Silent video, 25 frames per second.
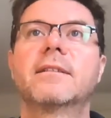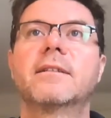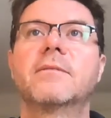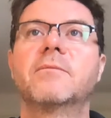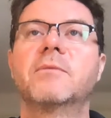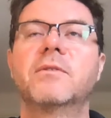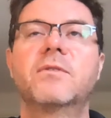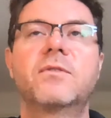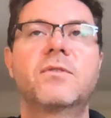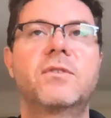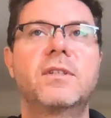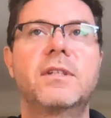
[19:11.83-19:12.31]
And
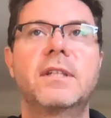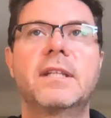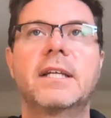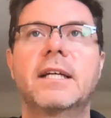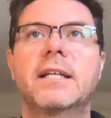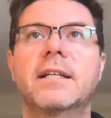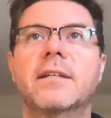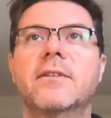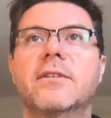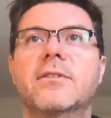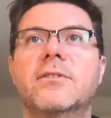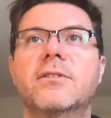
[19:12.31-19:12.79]
we've seen
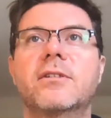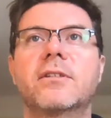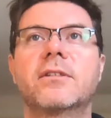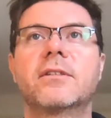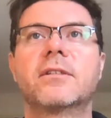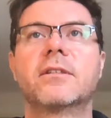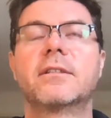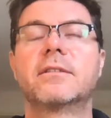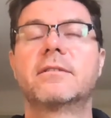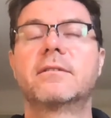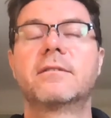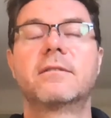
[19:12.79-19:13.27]
that in the
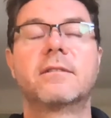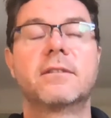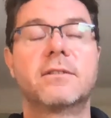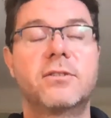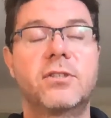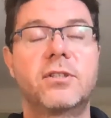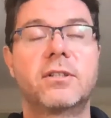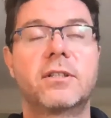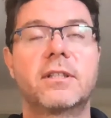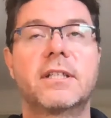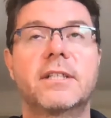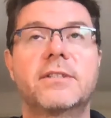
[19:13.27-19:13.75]

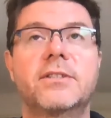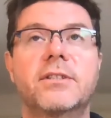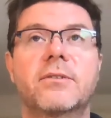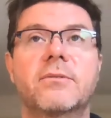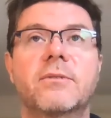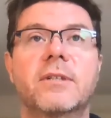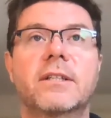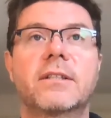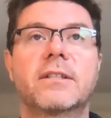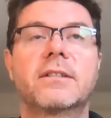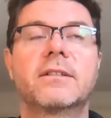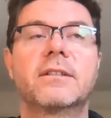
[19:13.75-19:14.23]
geologic
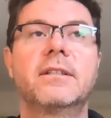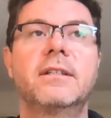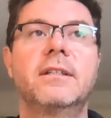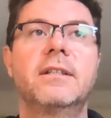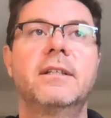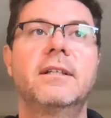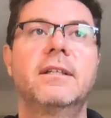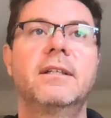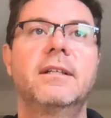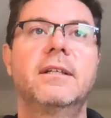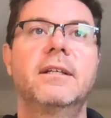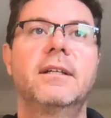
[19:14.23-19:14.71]
record.
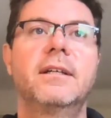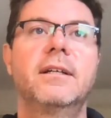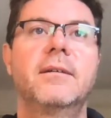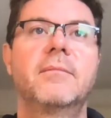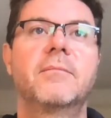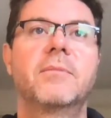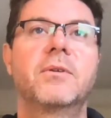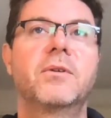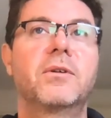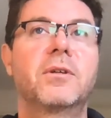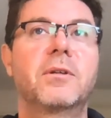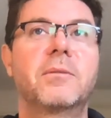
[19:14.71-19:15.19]

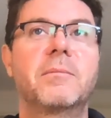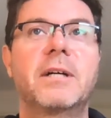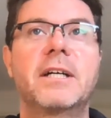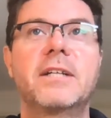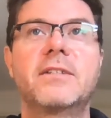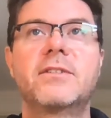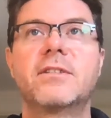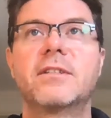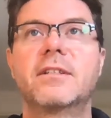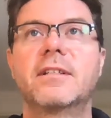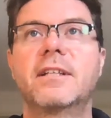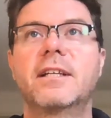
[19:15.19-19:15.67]
But you can
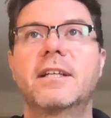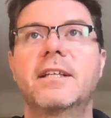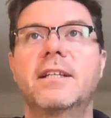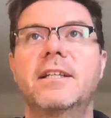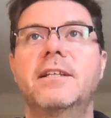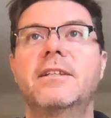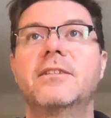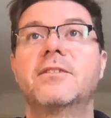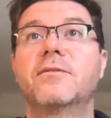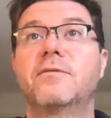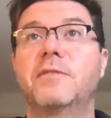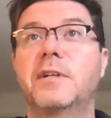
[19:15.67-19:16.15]
imagine
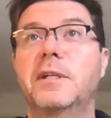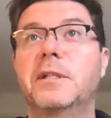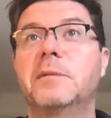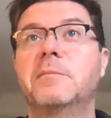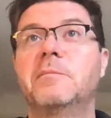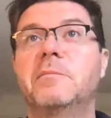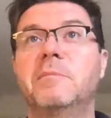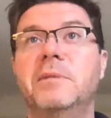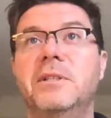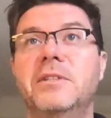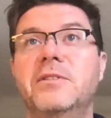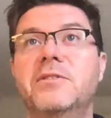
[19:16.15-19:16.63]
any
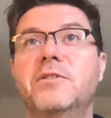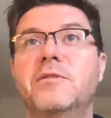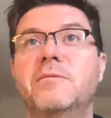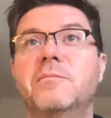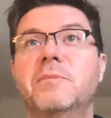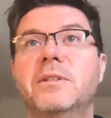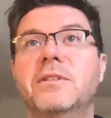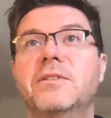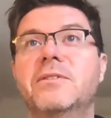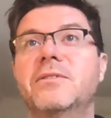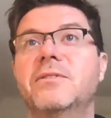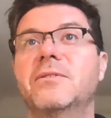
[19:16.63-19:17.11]
developed beach you've
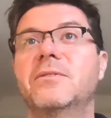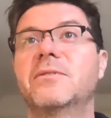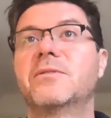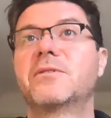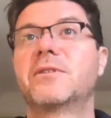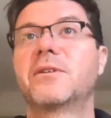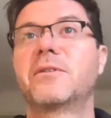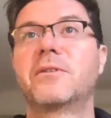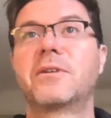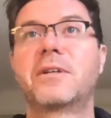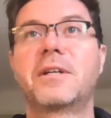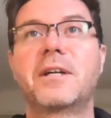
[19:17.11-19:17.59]
been to in
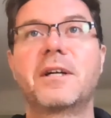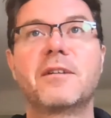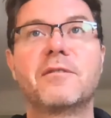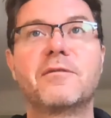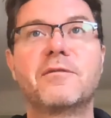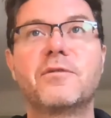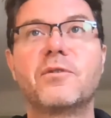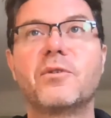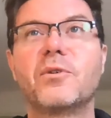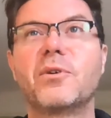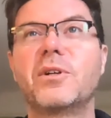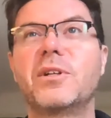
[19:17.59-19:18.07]
Southern
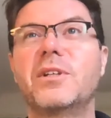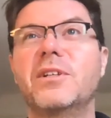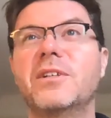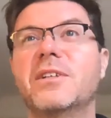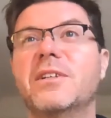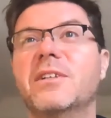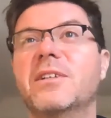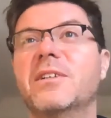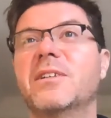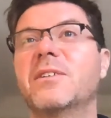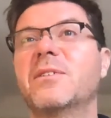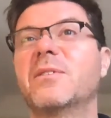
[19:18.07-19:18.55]

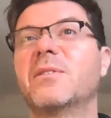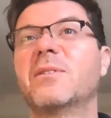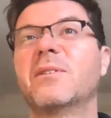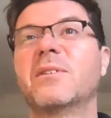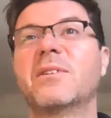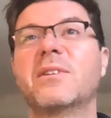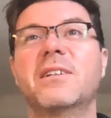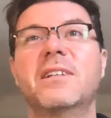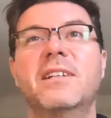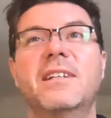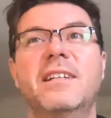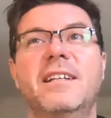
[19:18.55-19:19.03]
California
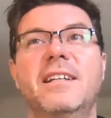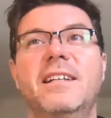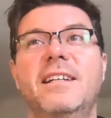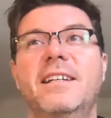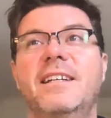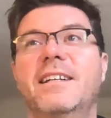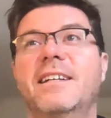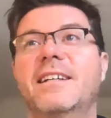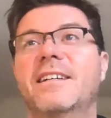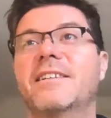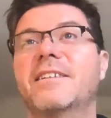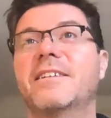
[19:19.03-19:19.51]
or
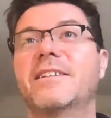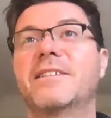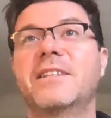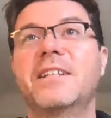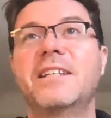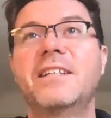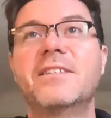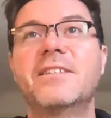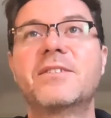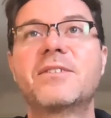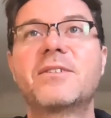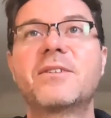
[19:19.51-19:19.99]
along
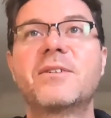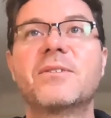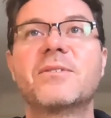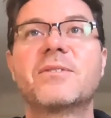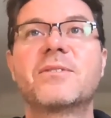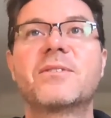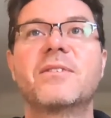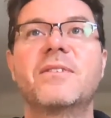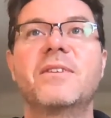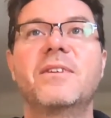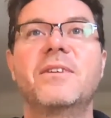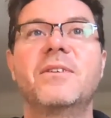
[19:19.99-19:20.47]
the east
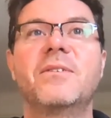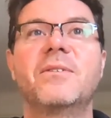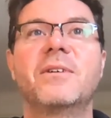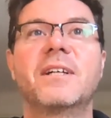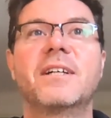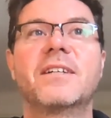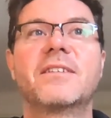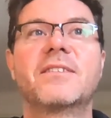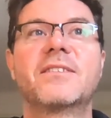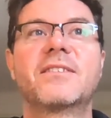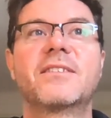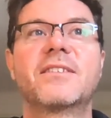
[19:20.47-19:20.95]
coast of the
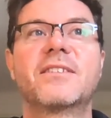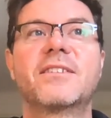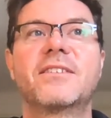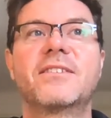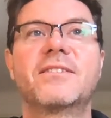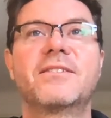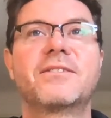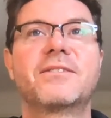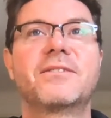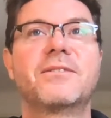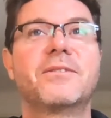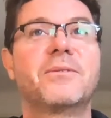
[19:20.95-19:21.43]
US,
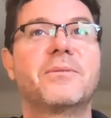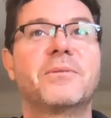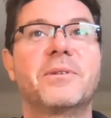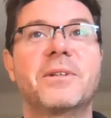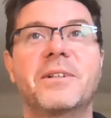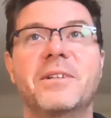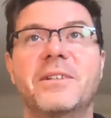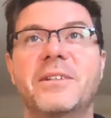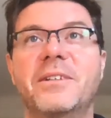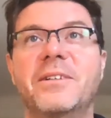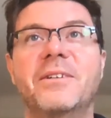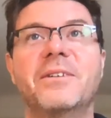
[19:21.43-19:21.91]
there's
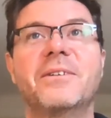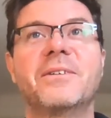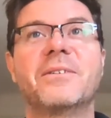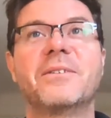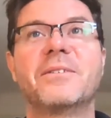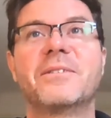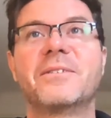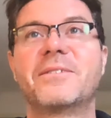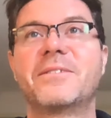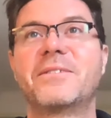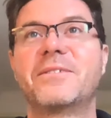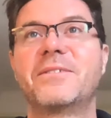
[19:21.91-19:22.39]
nowhere to
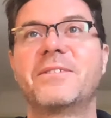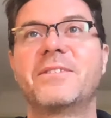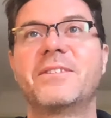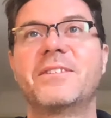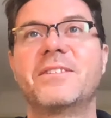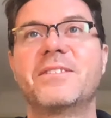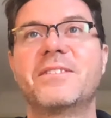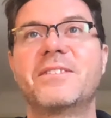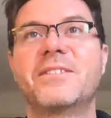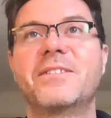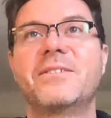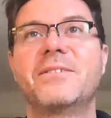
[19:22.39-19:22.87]
go for
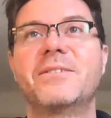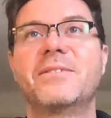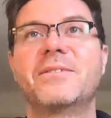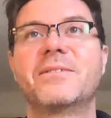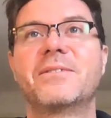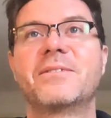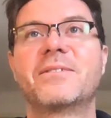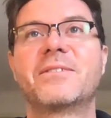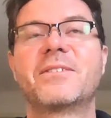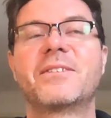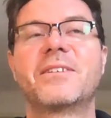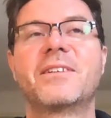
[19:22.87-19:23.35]
these
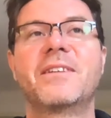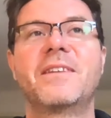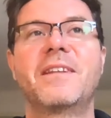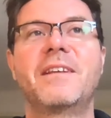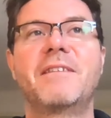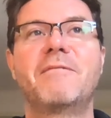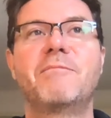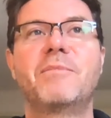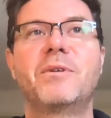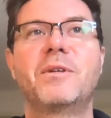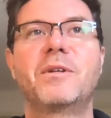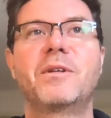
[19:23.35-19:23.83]
dunes, and
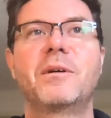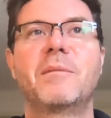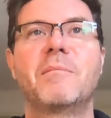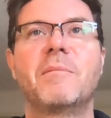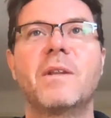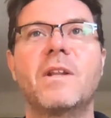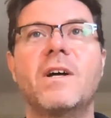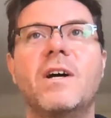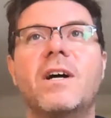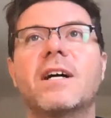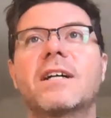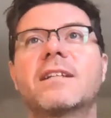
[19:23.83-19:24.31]
they've become
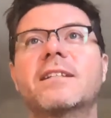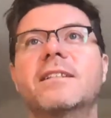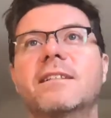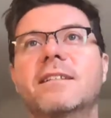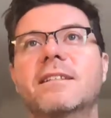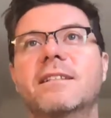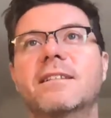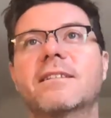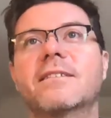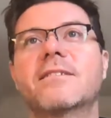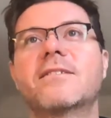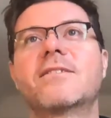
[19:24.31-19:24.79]
locked
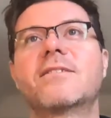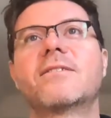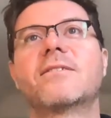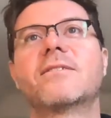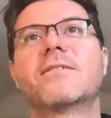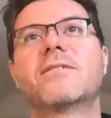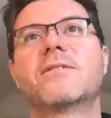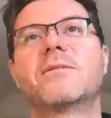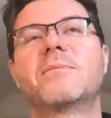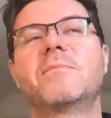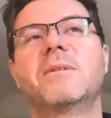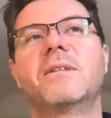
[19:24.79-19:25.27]
in, so
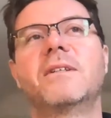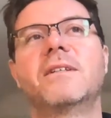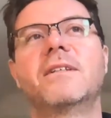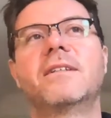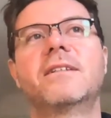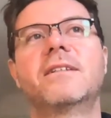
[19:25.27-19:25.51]
to speak.